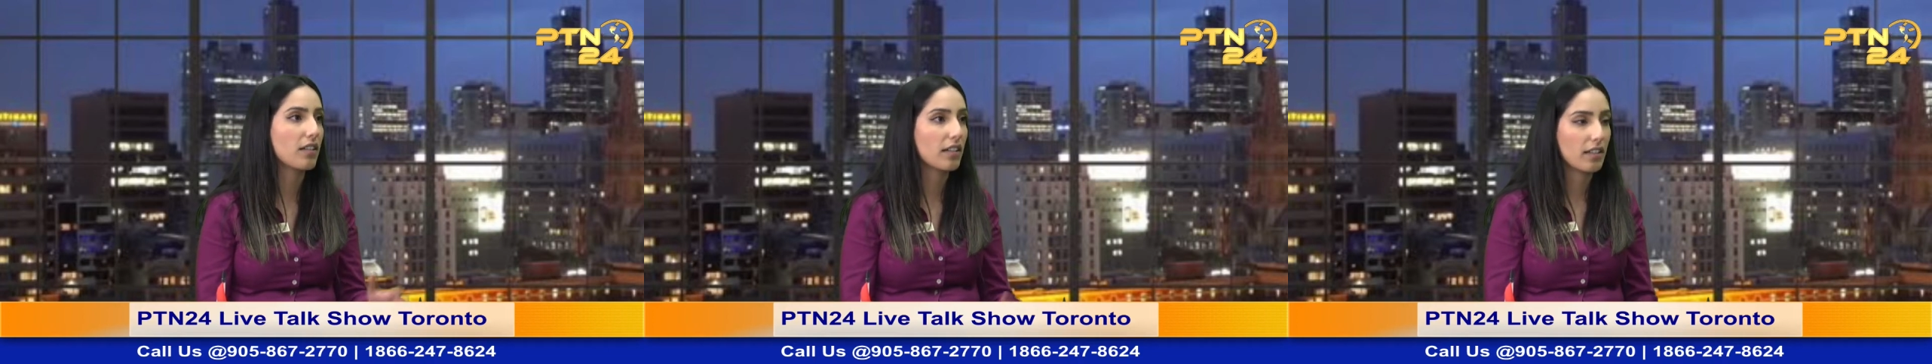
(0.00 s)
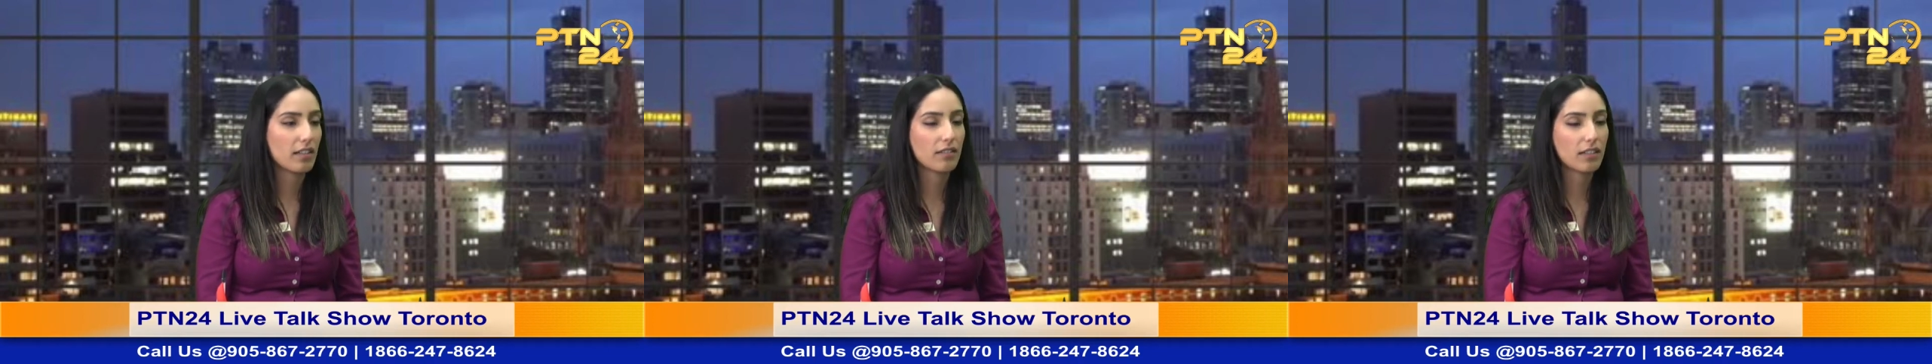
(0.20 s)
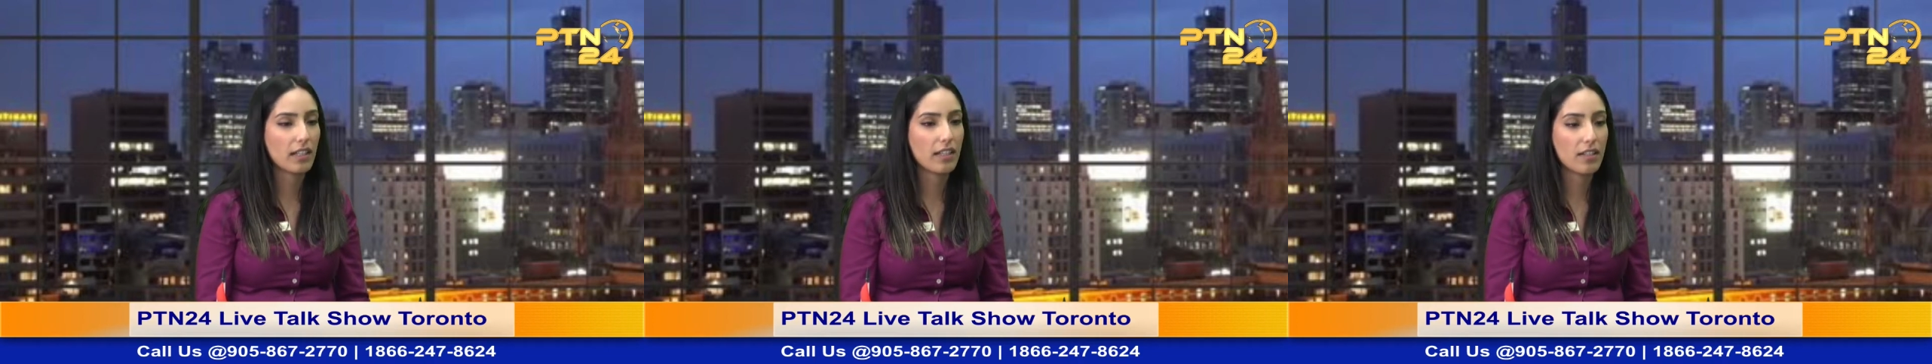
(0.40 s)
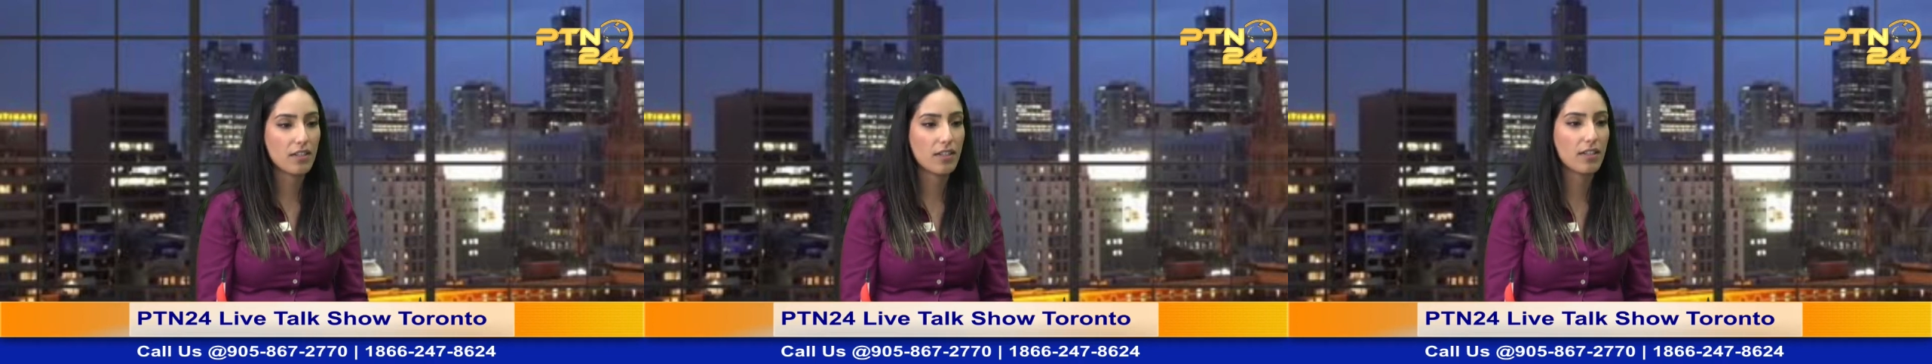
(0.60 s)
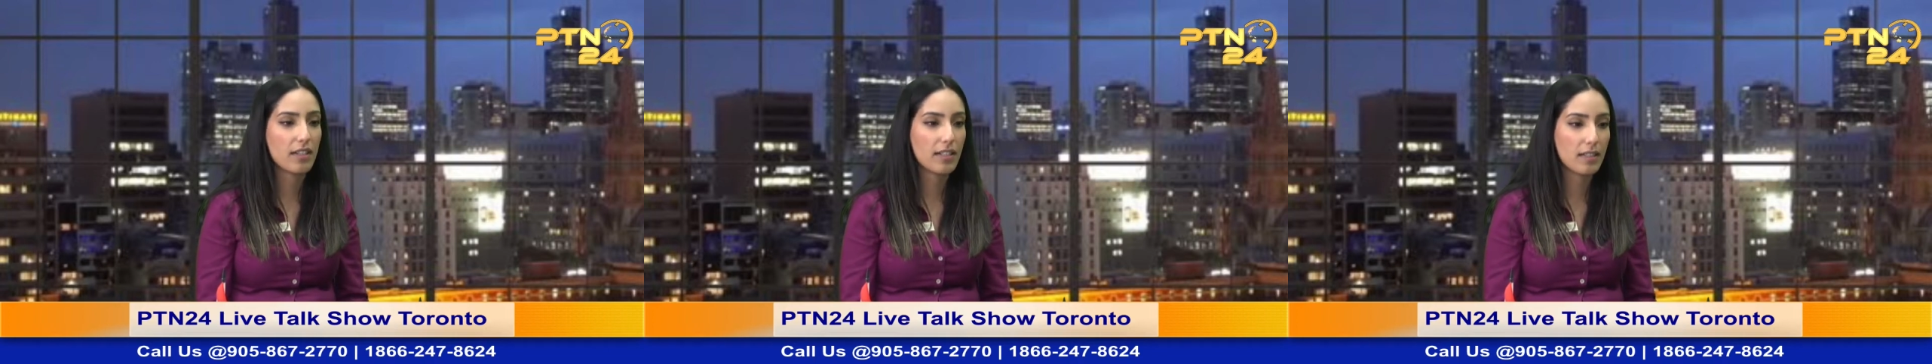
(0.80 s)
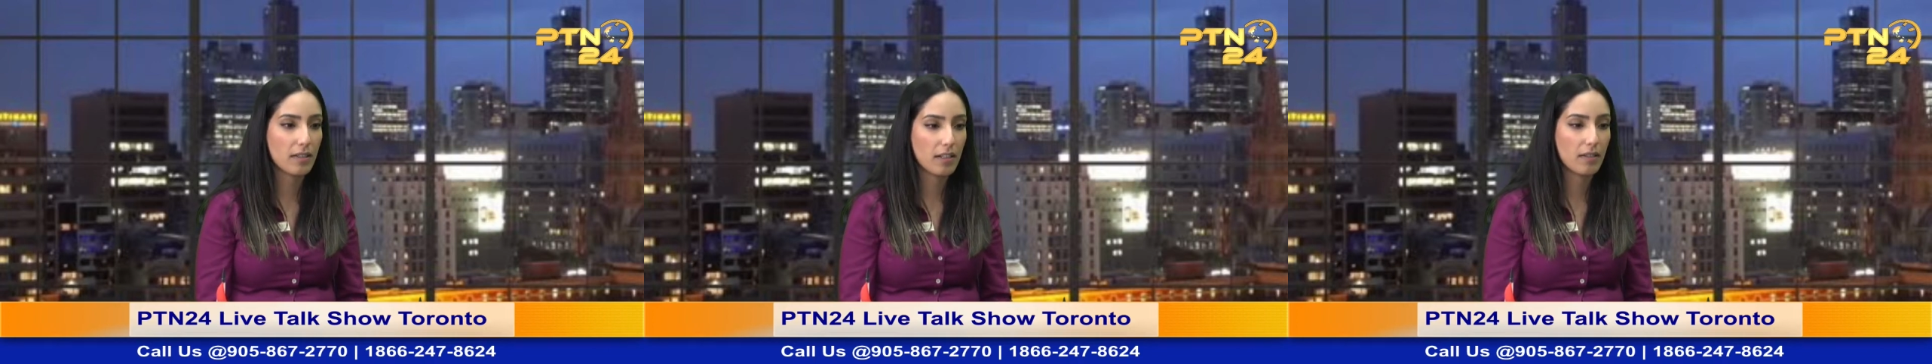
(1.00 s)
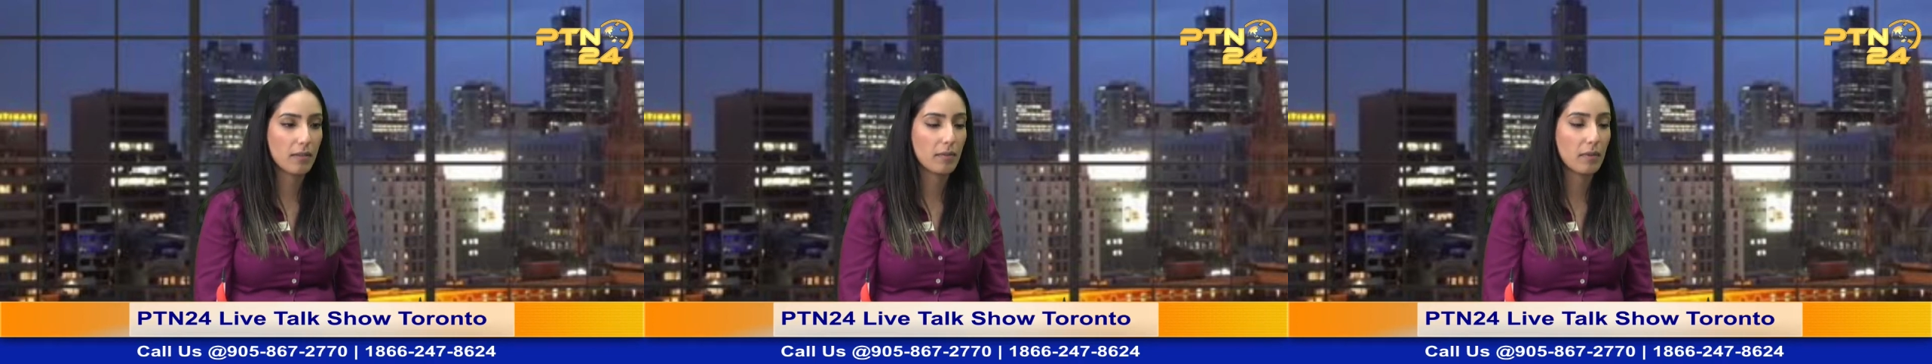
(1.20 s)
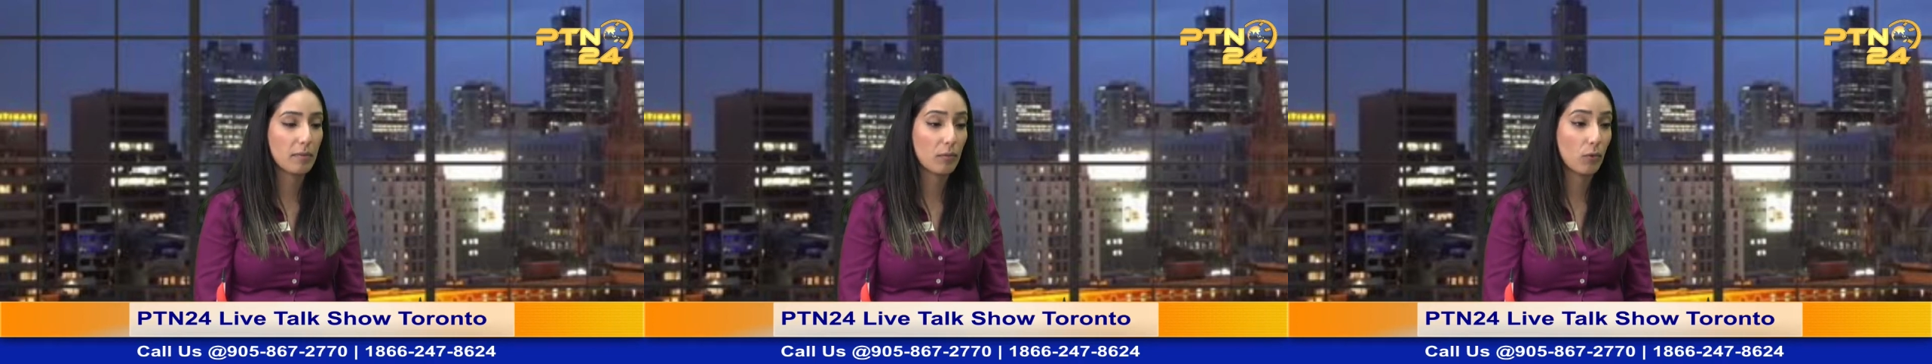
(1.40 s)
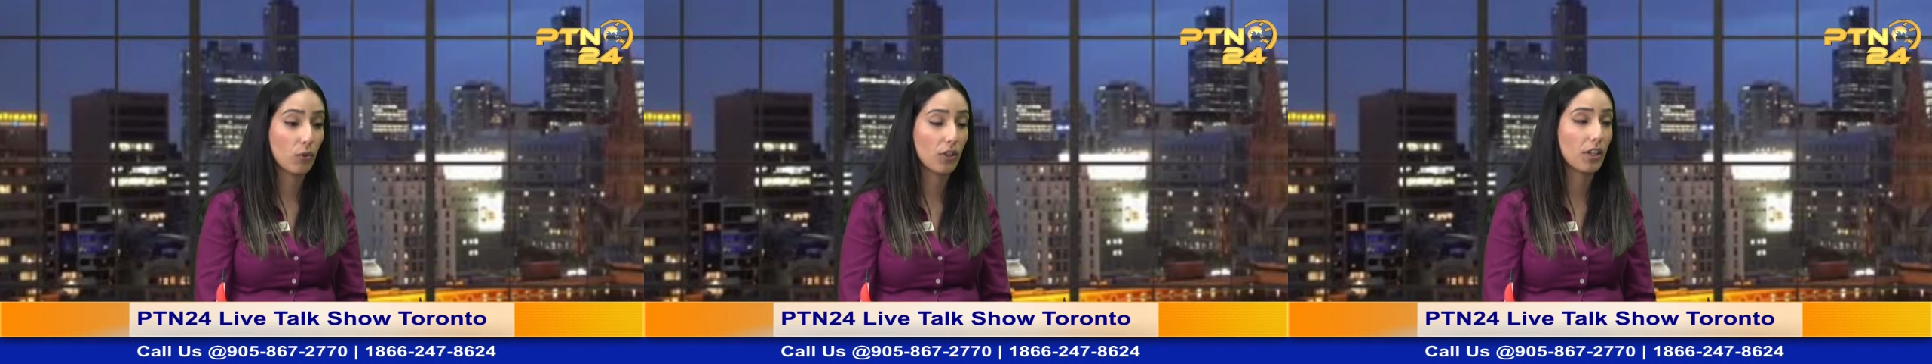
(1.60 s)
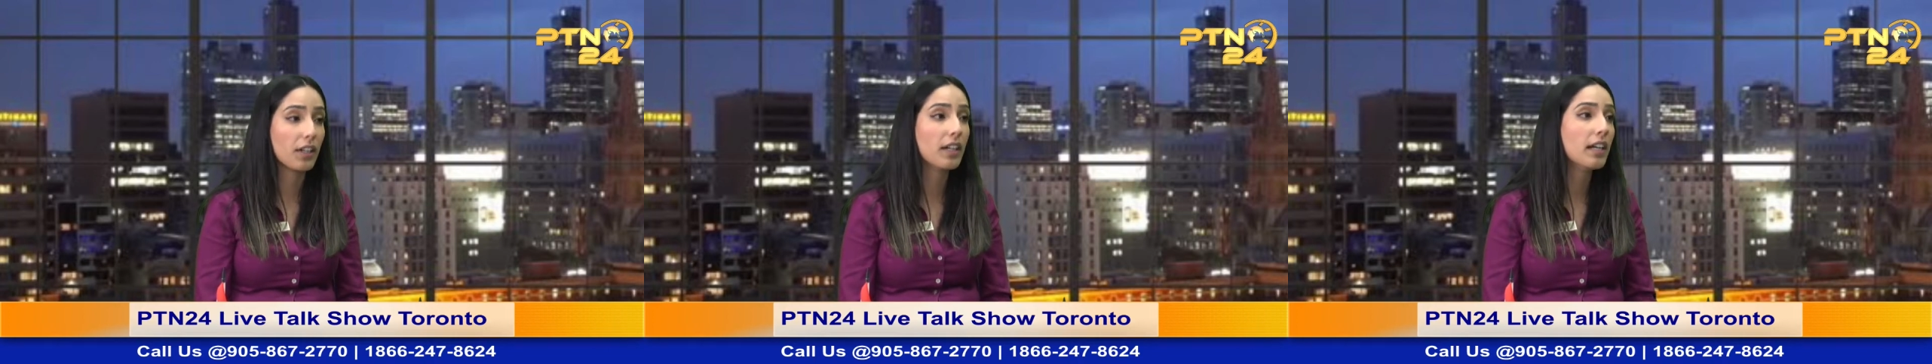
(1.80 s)
I'll get into this a bit
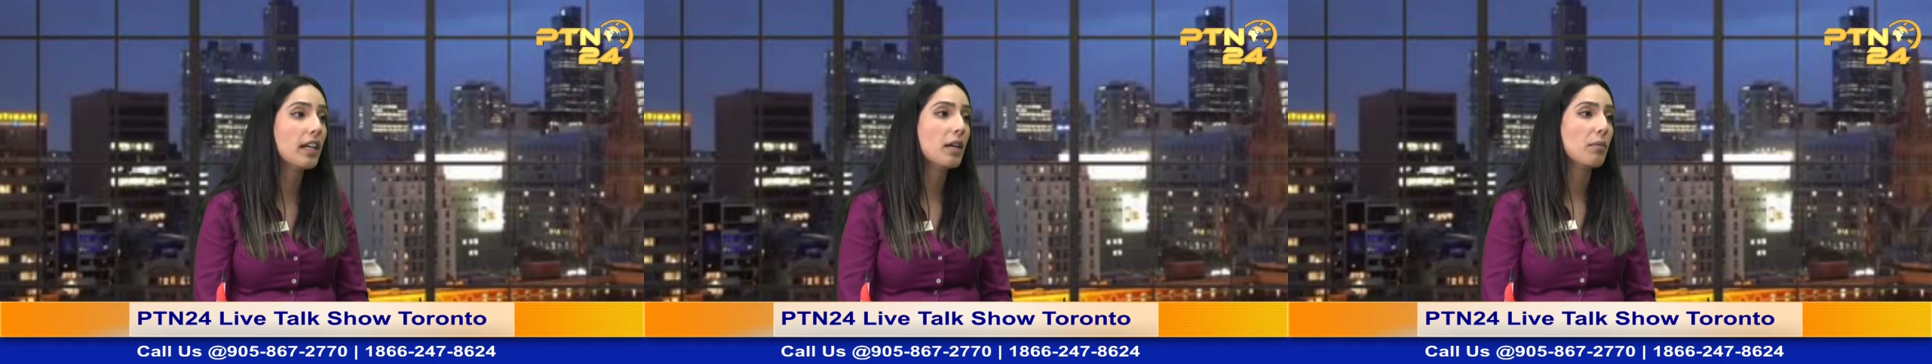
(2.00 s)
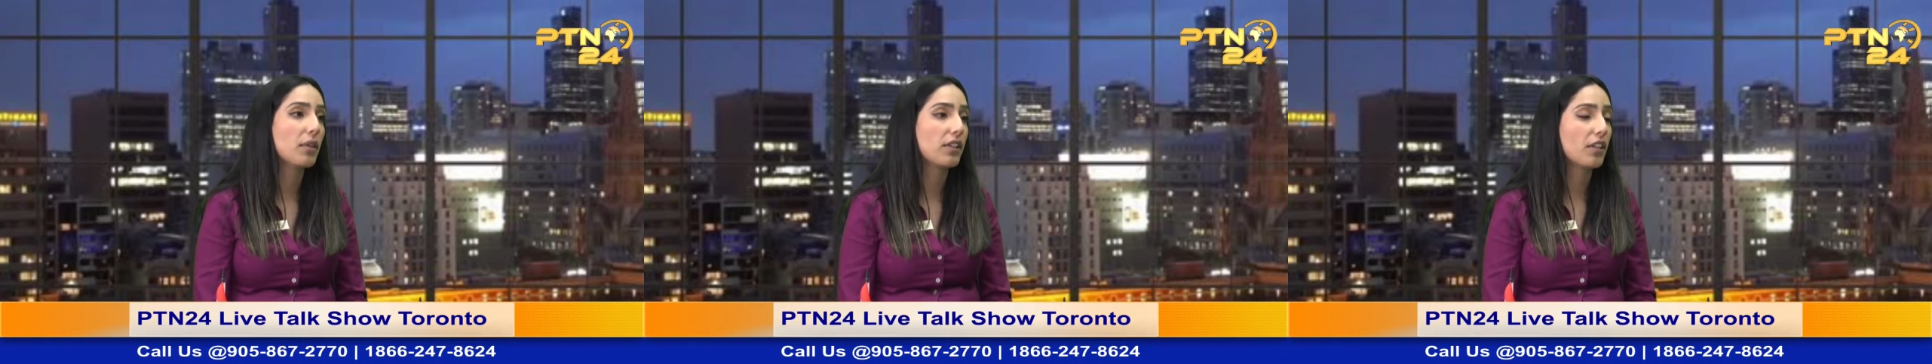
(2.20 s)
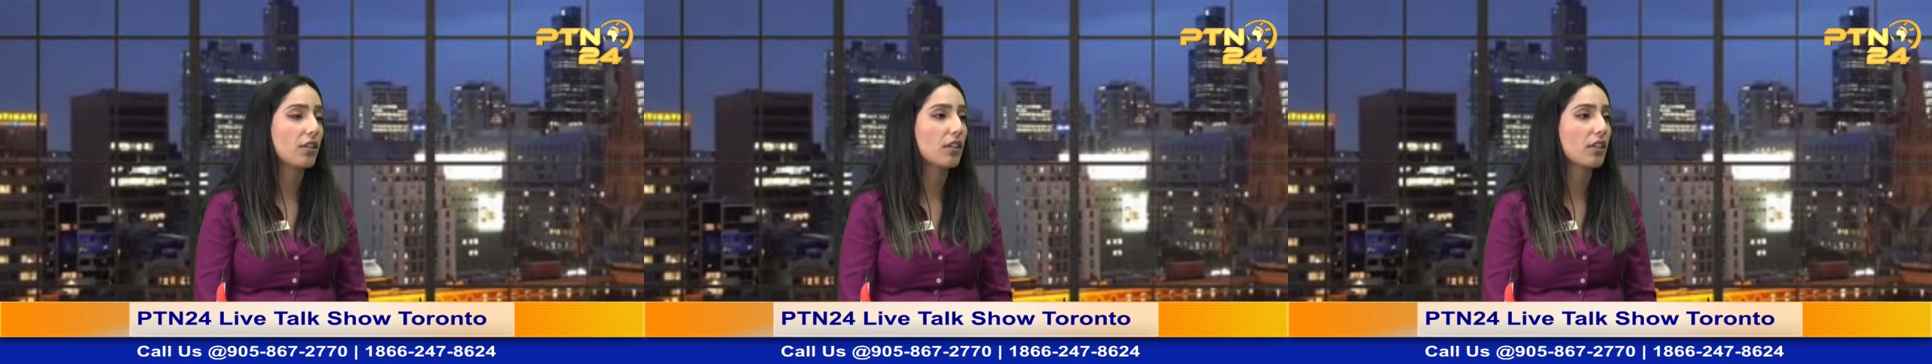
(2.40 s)
more, but there